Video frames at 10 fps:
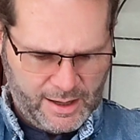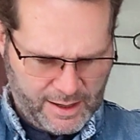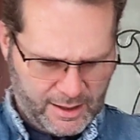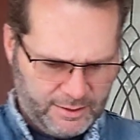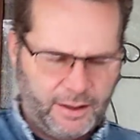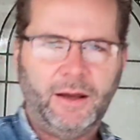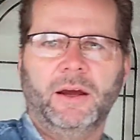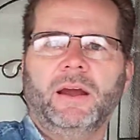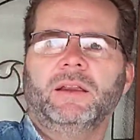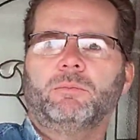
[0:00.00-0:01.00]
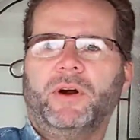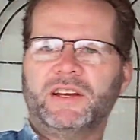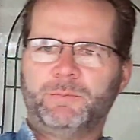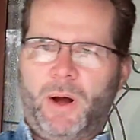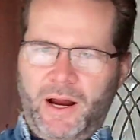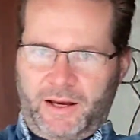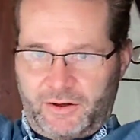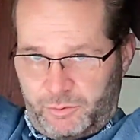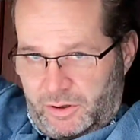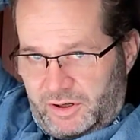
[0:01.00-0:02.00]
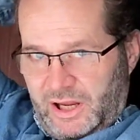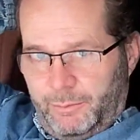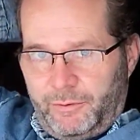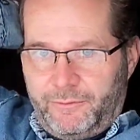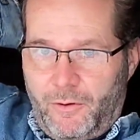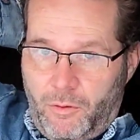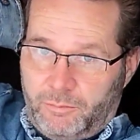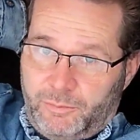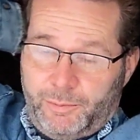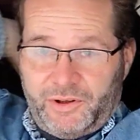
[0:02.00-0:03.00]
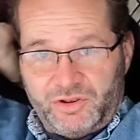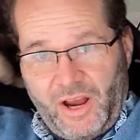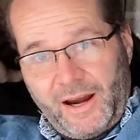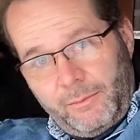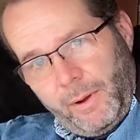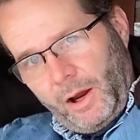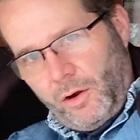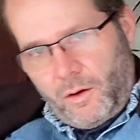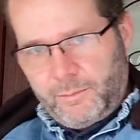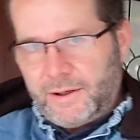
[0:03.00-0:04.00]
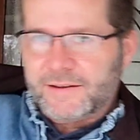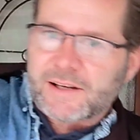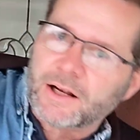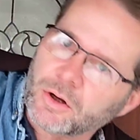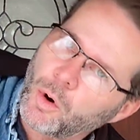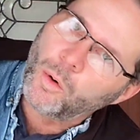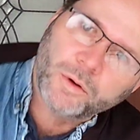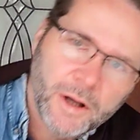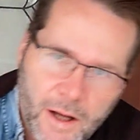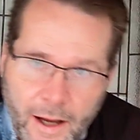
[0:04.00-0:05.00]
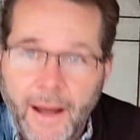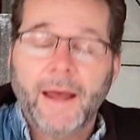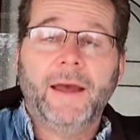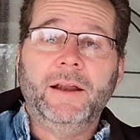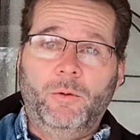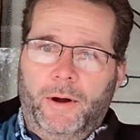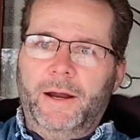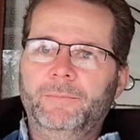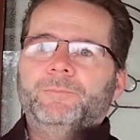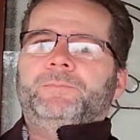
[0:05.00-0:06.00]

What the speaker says: and in the breast pocket is where you can keep your phone. Put the jacket back on. Man, it's kind of cold. Anyway,